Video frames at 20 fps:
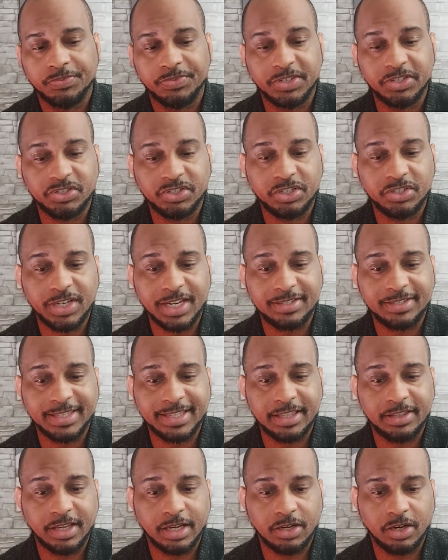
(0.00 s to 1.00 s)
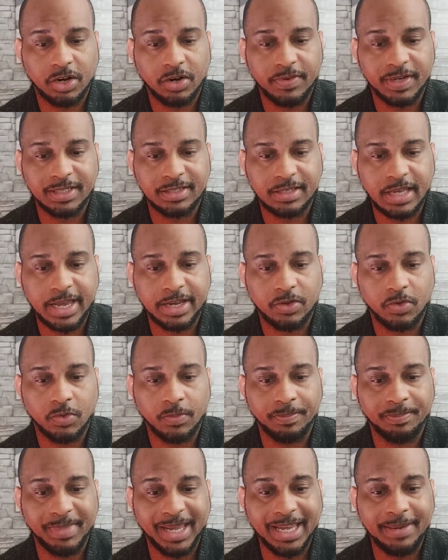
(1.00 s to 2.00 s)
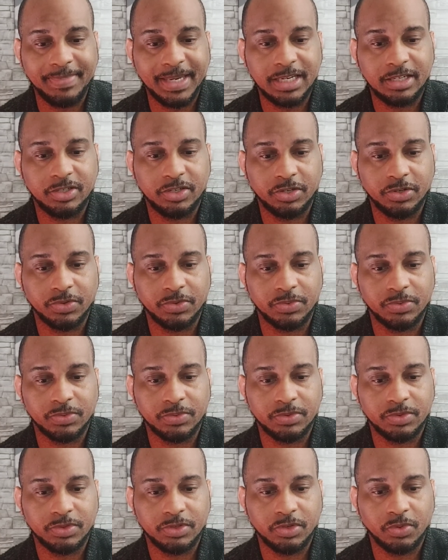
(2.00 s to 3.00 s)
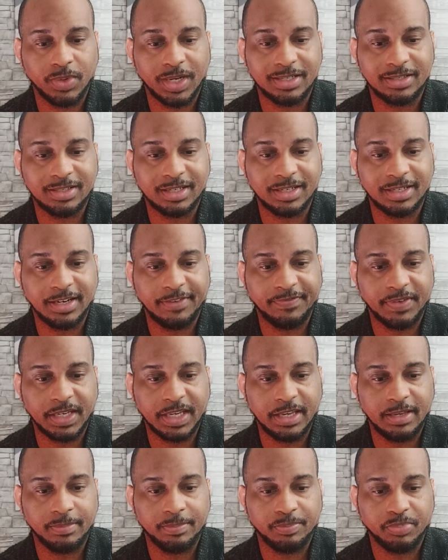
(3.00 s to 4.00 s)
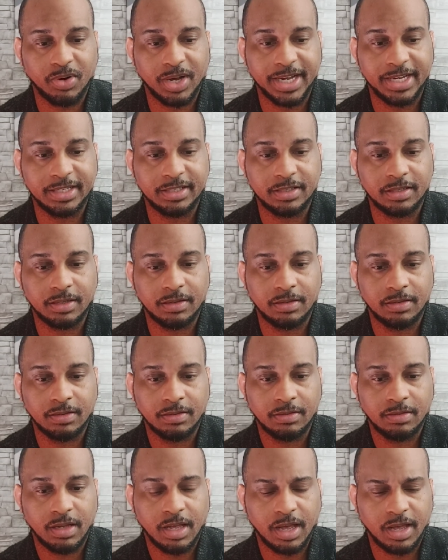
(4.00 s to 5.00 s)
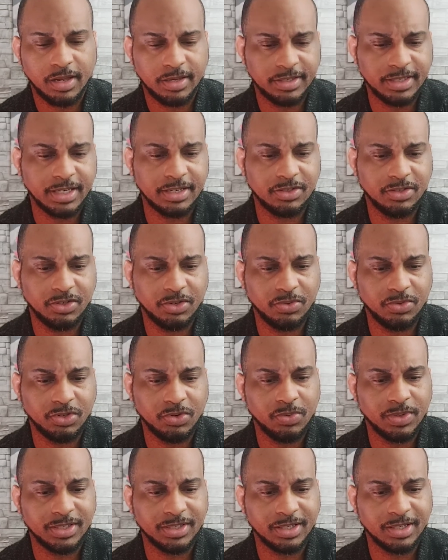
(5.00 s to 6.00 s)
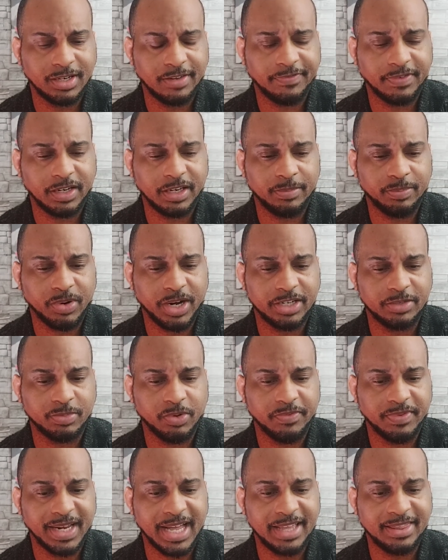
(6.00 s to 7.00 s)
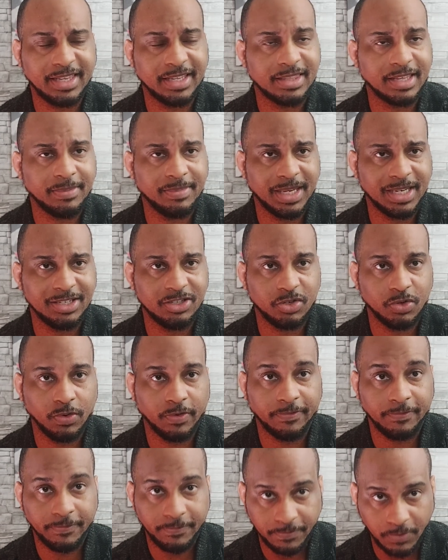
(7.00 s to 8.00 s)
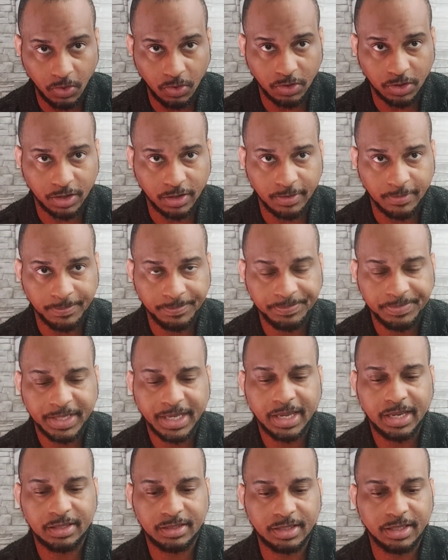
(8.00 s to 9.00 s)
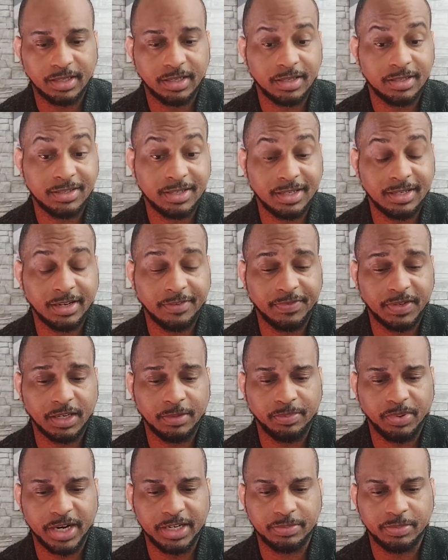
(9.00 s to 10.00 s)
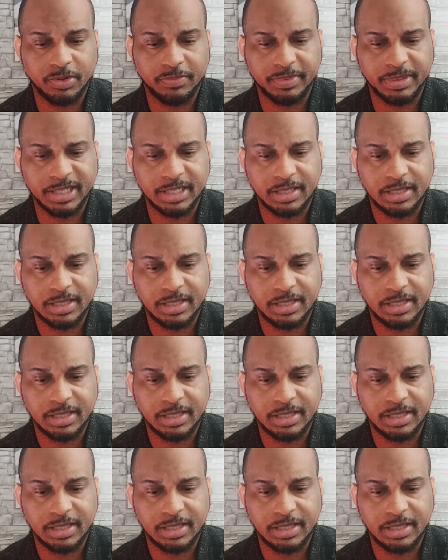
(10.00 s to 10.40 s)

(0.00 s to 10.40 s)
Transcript: This suggests the current cycle may be due to a significant price it says due to a significant price movement. I think they mean due for a significant price movement.